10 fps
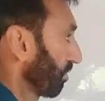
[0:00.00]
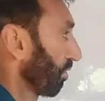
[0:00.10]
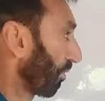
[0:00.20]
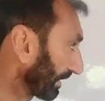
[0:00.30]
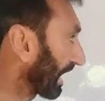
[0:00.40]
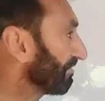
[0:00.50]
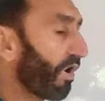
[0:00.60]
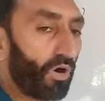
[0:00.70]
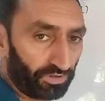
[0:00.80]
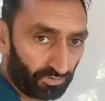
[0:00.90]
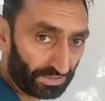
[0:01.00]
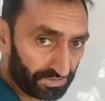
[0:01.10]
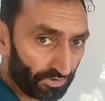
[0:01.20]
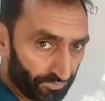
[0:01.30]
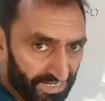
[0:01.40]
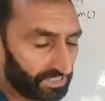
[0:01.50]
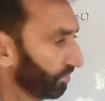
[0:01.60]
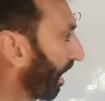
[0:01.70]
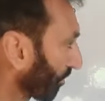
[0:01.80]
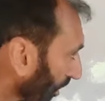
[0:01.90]
what I want, what is our
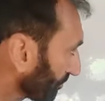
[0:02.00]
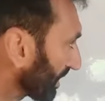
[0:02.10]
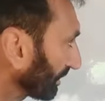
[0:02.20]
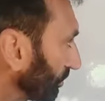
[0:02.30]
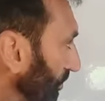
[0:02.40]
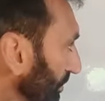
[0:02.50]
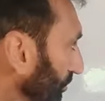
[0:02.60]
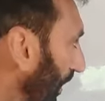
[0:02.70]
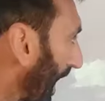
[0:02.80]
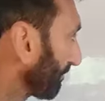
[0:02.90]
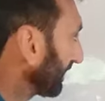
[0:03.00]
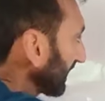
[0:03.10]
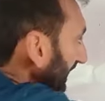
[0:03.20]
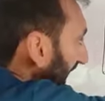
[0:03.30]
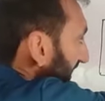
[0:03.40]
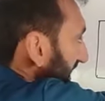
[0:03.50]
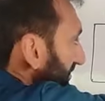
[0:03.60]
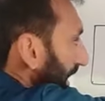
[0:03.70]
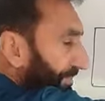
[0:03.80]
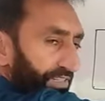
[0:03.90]
objective? Our objective is to append the contents
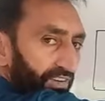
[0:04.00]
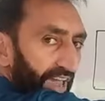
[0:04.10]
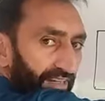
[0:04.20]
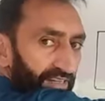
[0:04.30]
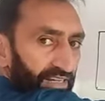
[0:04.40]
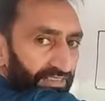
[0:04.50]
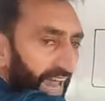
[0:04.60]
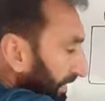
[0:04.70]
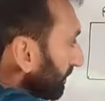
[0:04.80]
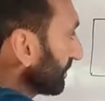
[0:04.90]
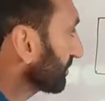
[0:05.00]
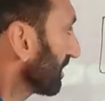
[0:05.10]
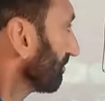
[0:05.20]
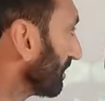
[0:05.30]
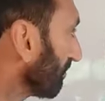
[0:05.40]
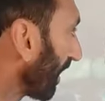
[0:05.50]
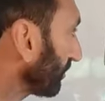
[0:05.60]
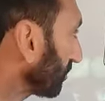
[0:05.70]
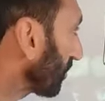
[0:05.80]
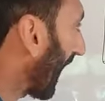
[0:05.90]
of this file. That means we want to